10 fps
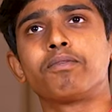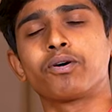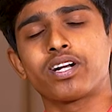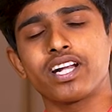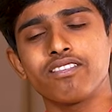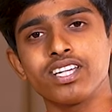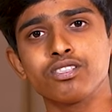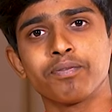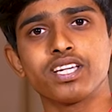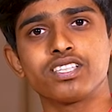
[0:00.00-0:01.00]
My one advice
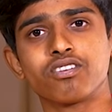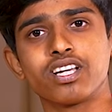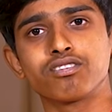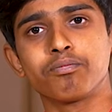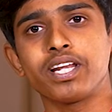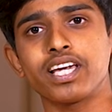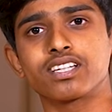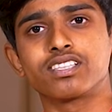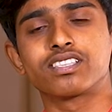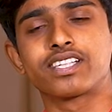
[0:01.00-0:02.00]
to my juniors would be, like,
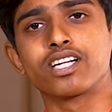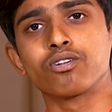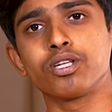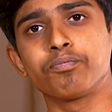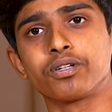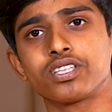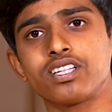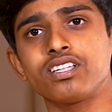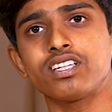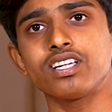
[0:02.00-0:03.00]
stick to the
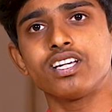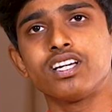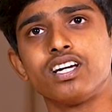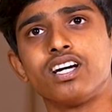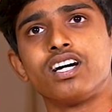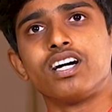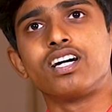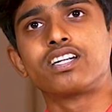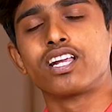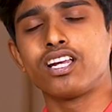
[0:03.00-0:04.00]
portions.
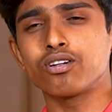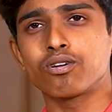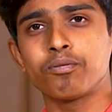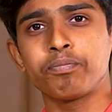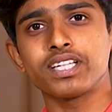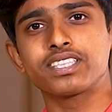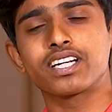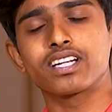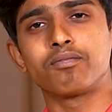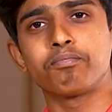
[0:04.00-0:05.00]
Till your Olympiads
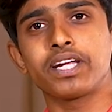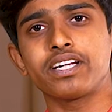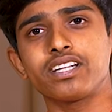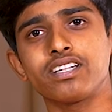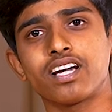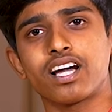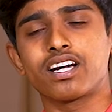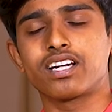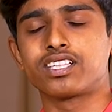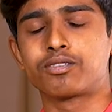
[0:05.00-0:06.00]
get completed,
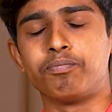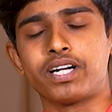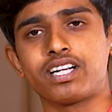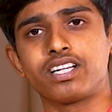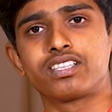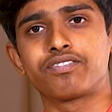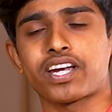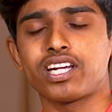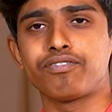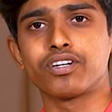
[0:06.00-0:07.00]
it's
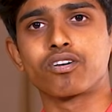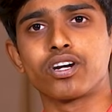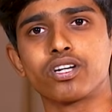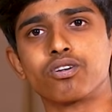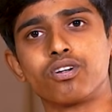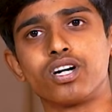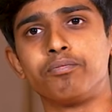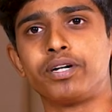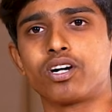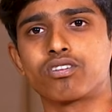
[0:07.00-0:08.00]
fine if you are going to go a
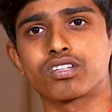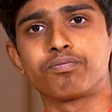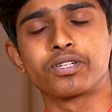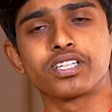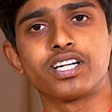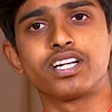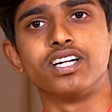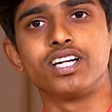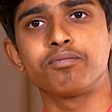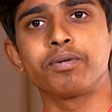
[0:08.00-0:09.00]
bit out of portion and
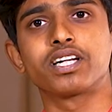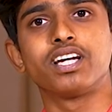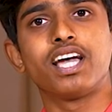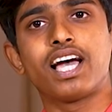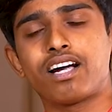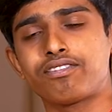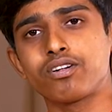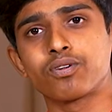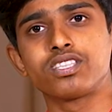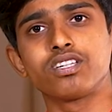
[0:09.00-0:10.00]
learn, but after
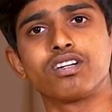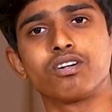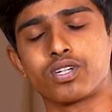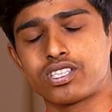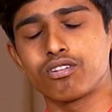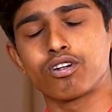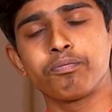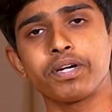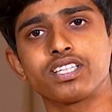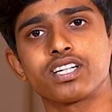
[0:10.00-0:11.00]
once your
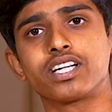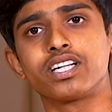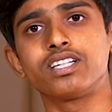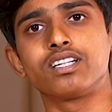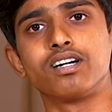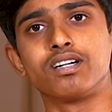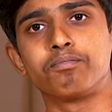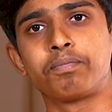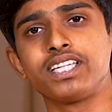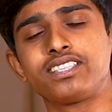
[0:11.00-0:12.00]
Olympiads are done,
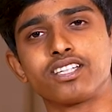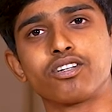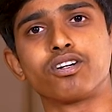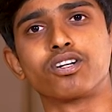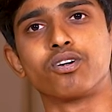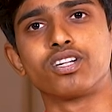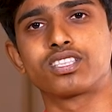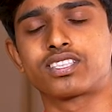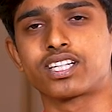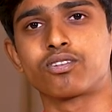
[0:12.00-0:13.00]
please stick to your
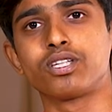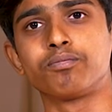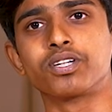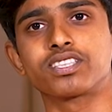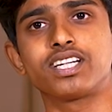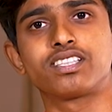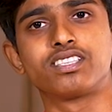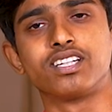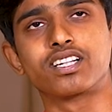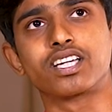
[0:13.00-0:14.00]
notes, stick to the books that
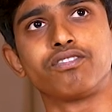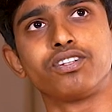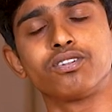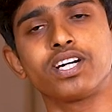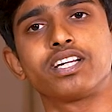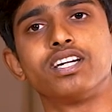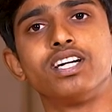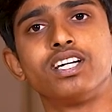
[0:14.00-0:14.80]
sir give you, and